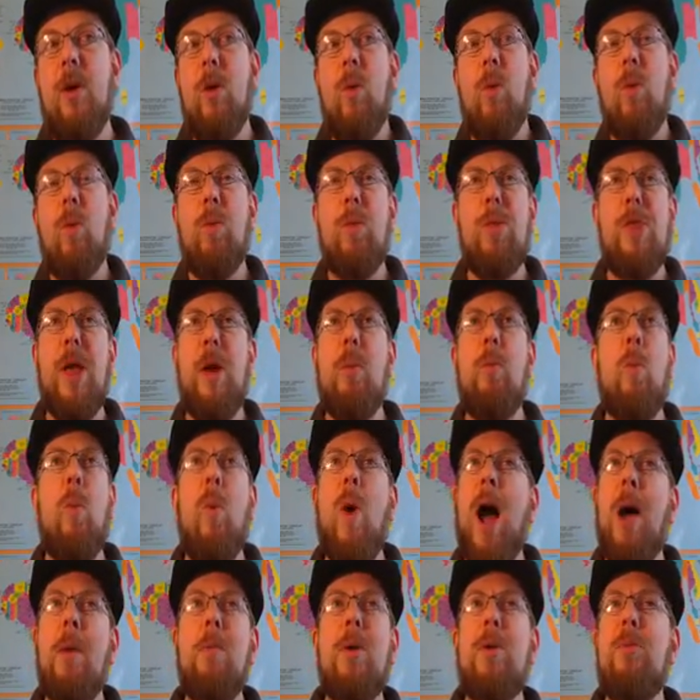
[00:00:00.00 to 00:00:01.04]
Then
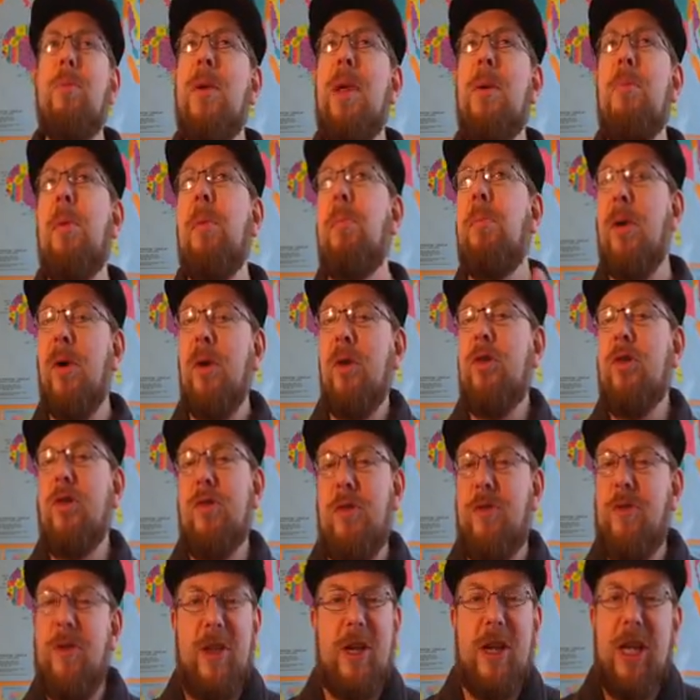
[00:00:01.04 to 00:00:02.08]
why would people push
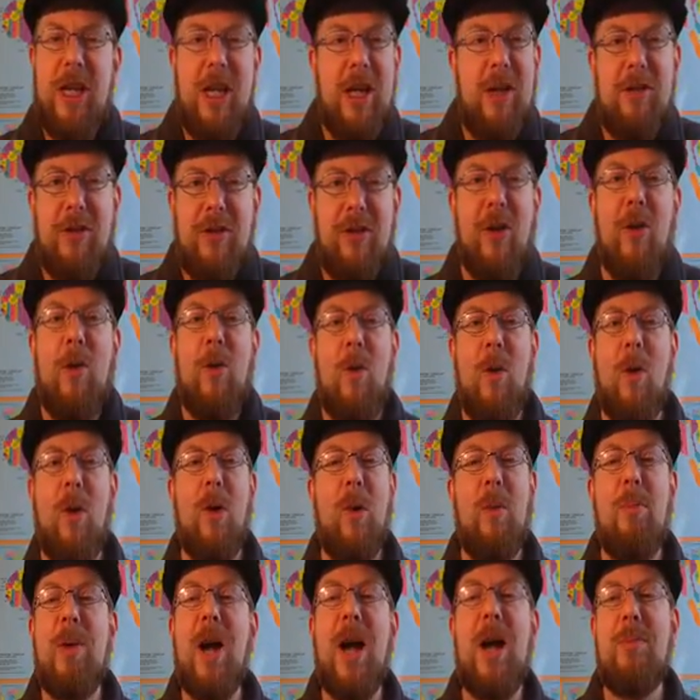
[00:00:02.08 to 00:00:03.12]
for the Keystone
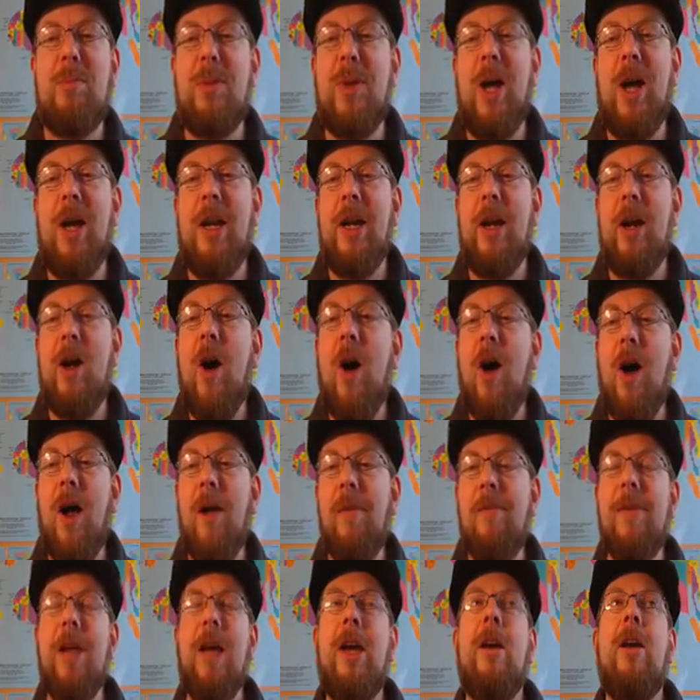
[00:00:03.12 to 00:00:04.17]
oil pipeline at
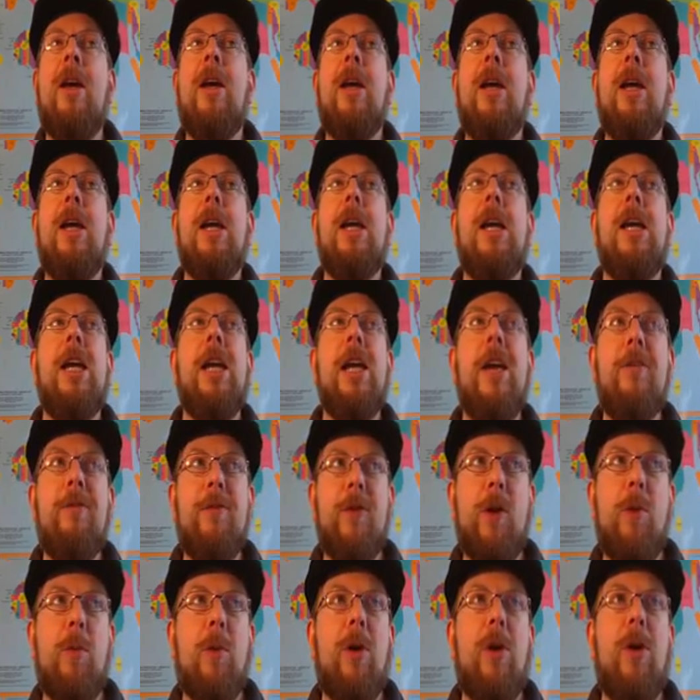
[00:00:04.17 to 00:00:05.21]
all? If
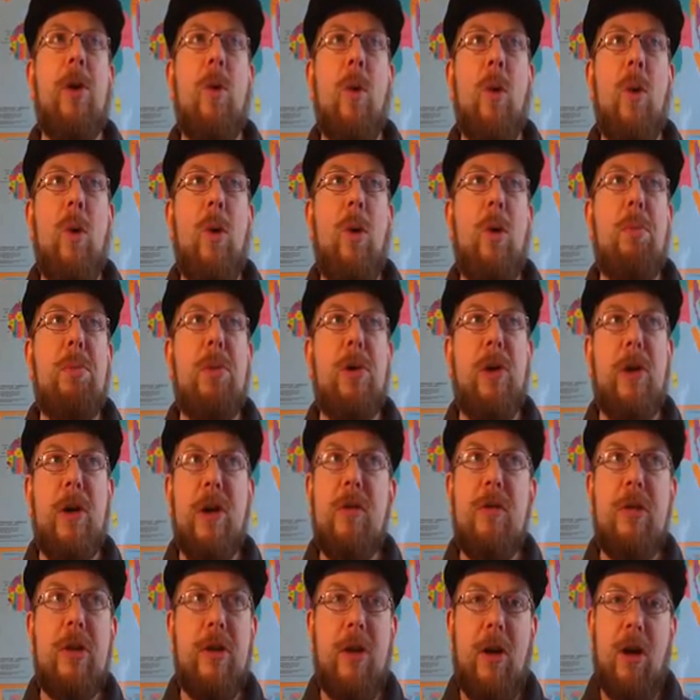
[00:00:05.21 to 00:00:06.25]
you were an oil
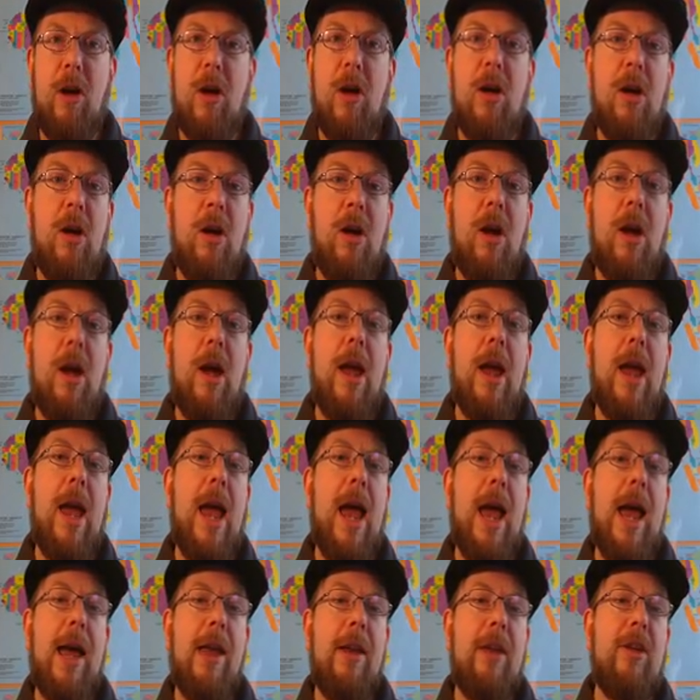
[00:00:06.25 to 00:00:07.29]
producer
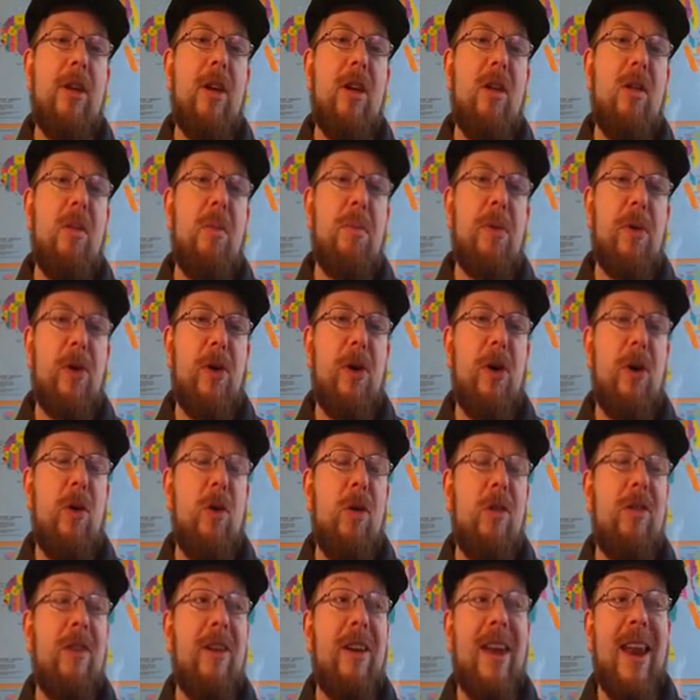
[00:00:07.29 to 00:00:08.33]
and you
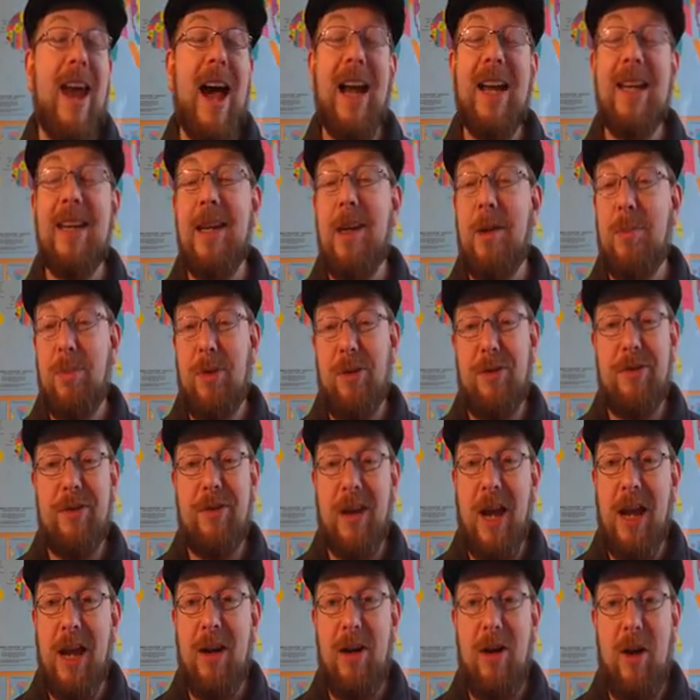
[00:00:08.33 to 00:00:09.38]
produce
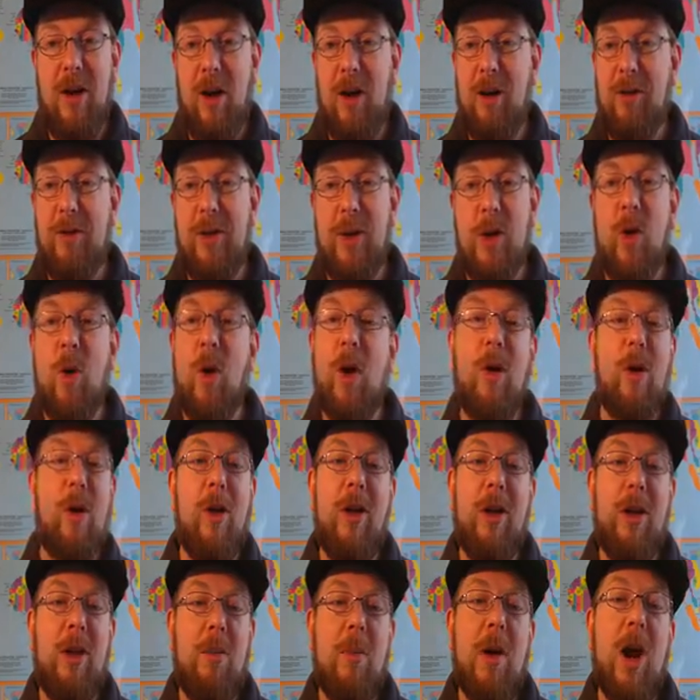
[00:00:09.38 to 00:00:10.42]
90% of the oil
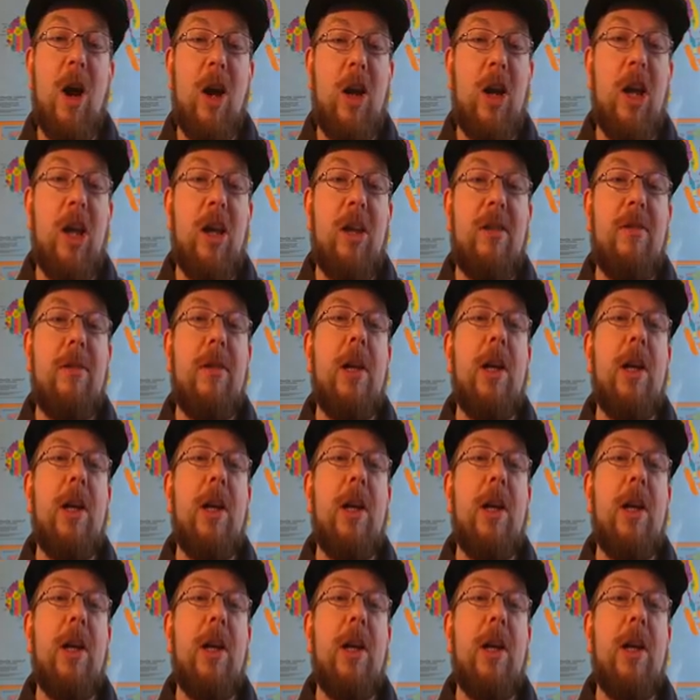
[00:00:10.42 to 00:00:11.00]
on the market,